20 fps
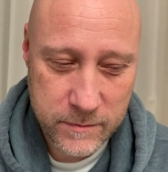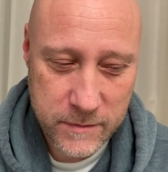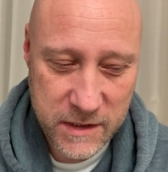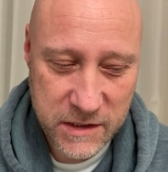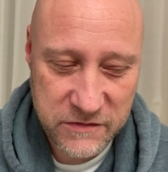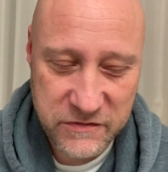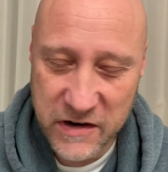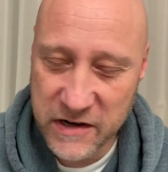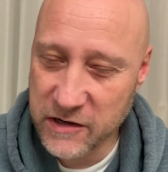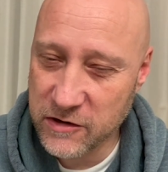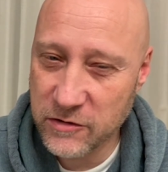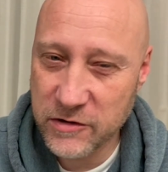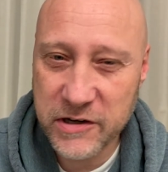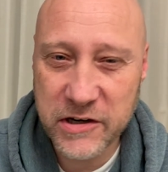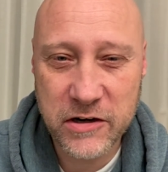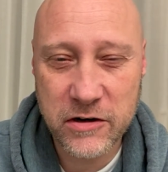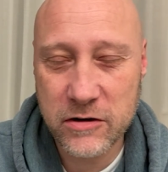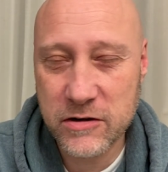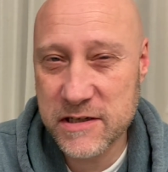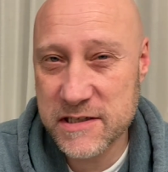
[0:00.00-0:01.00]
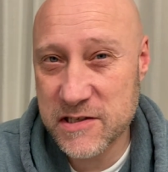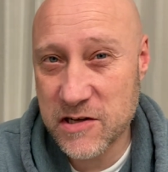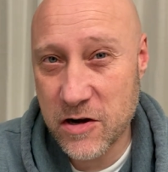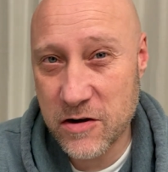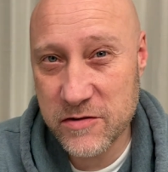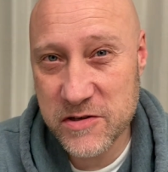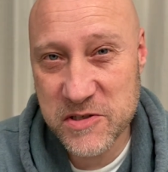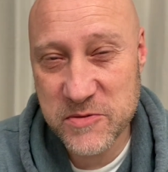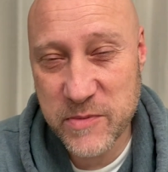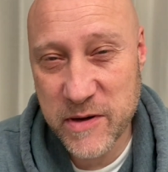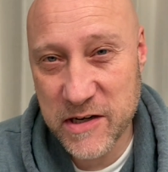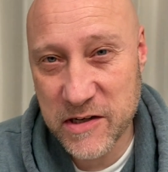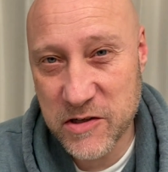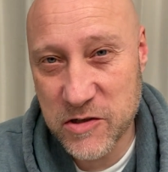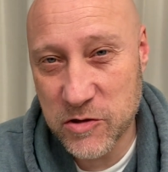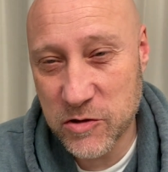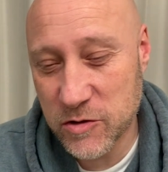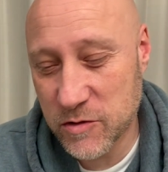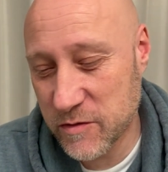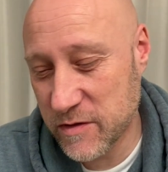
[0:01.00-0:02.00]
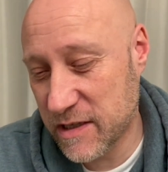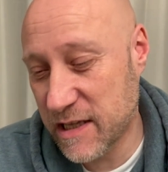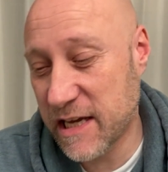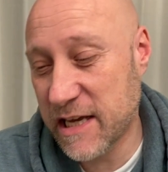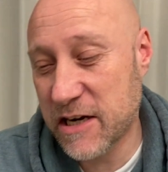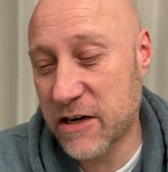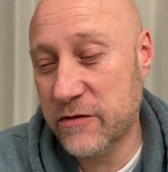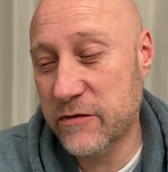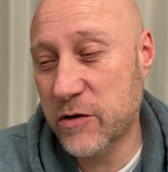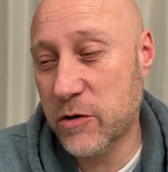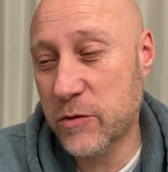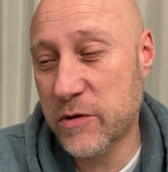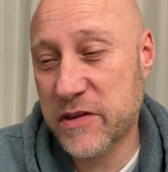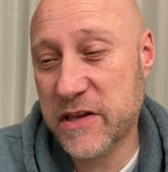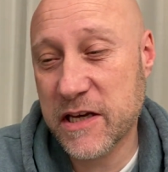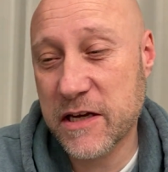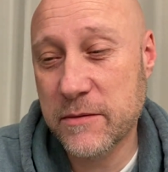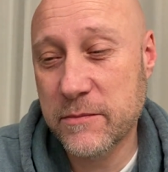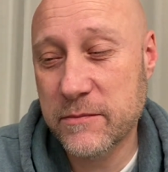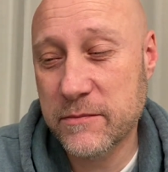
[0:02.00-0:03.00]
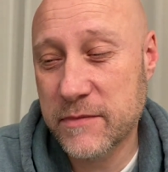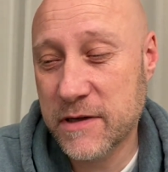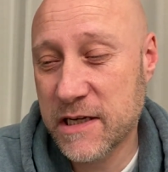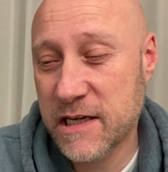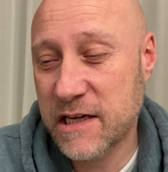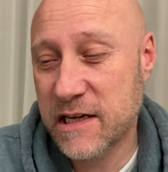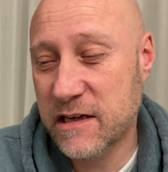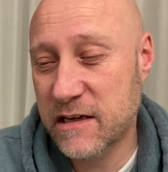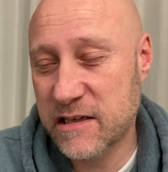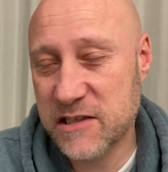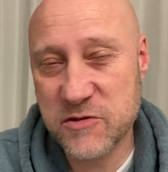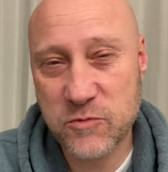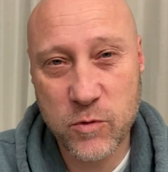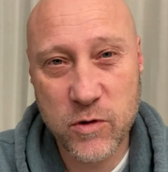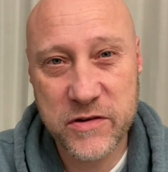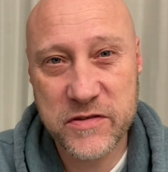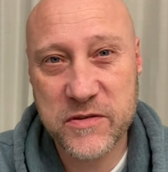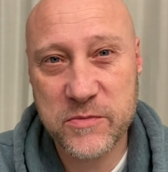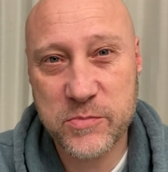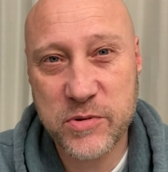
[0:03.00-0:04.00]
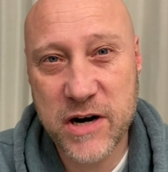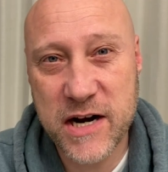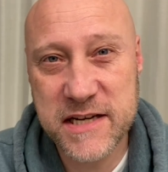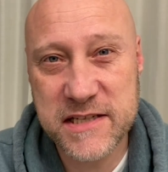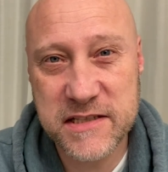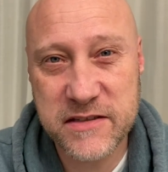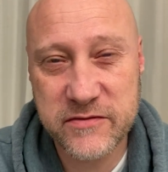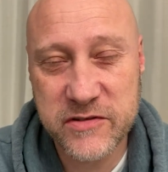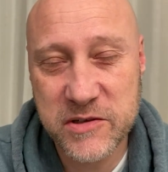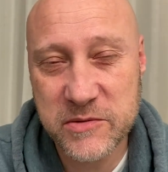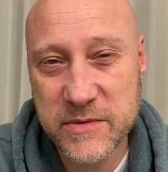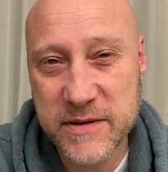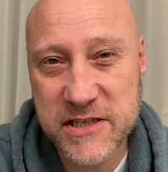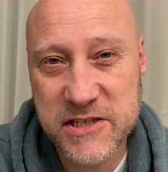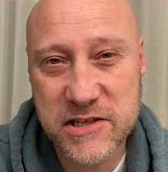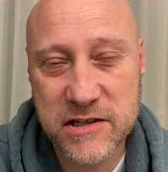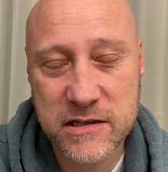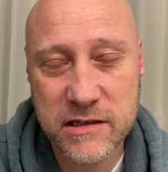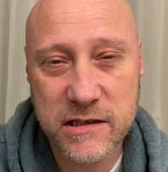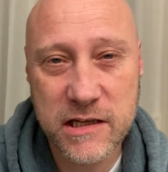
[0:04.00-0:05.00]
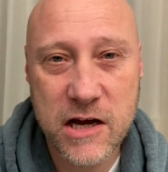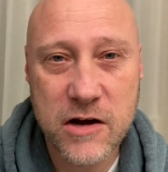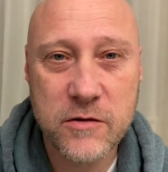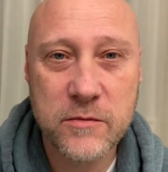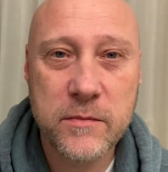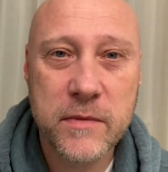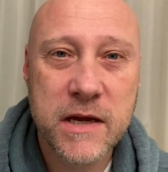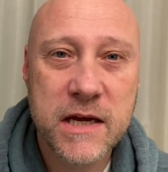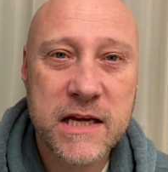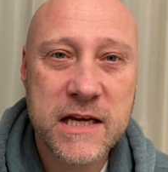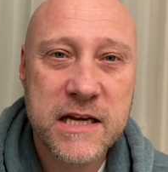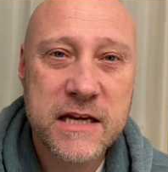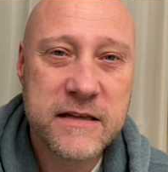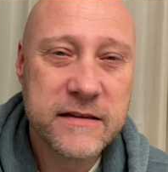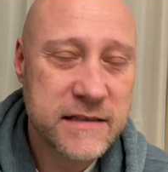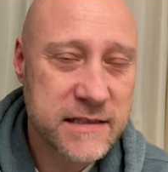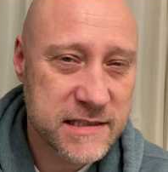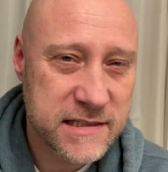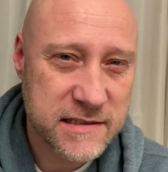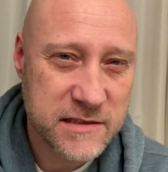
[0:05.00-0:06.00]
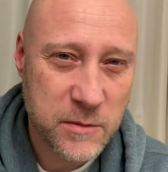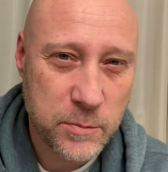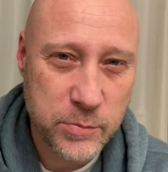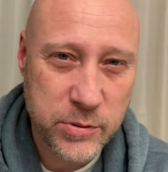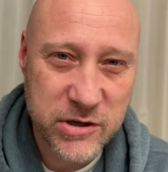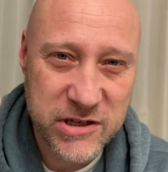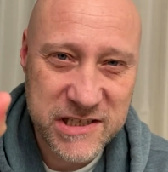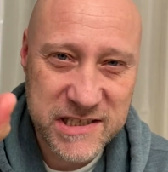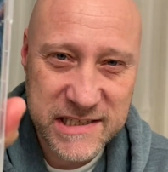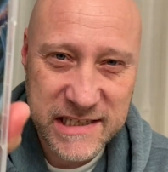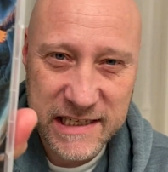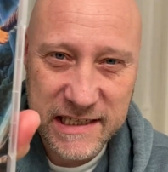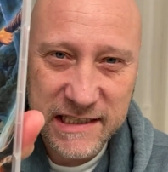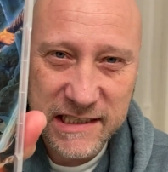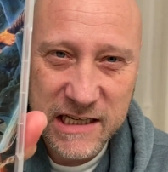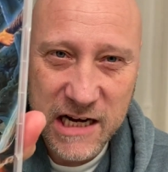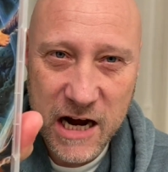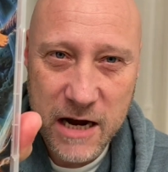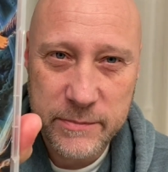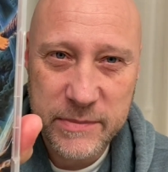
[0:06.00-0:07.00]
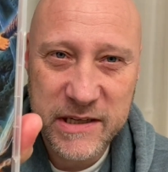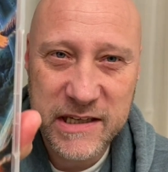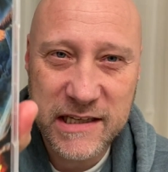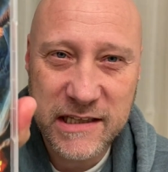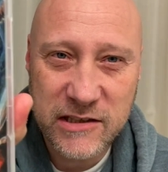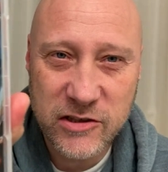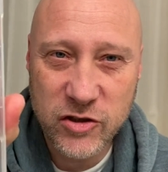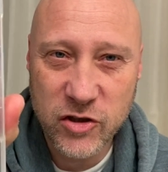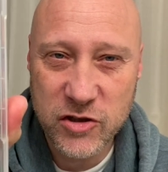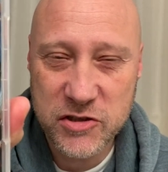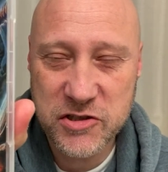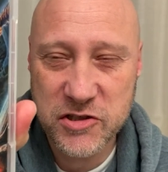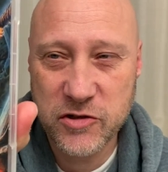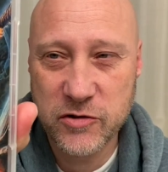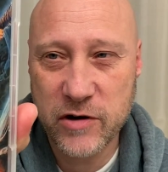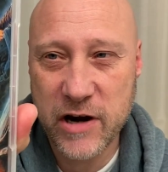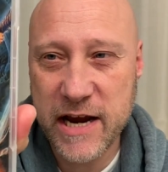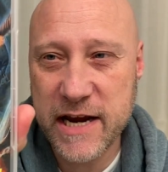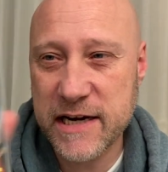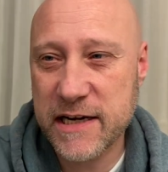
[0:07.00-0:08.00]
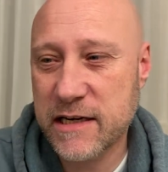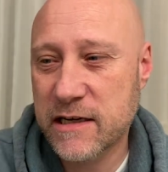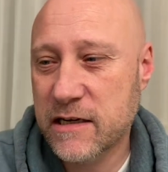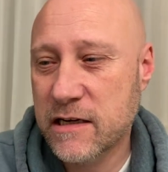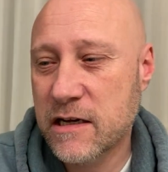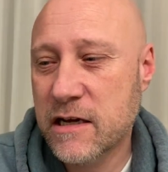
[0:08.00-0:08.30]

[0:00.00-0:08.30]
Franco Nero has always been cool. The interview with him is worth the price of admission alone. This is a pristine copy. It looks great.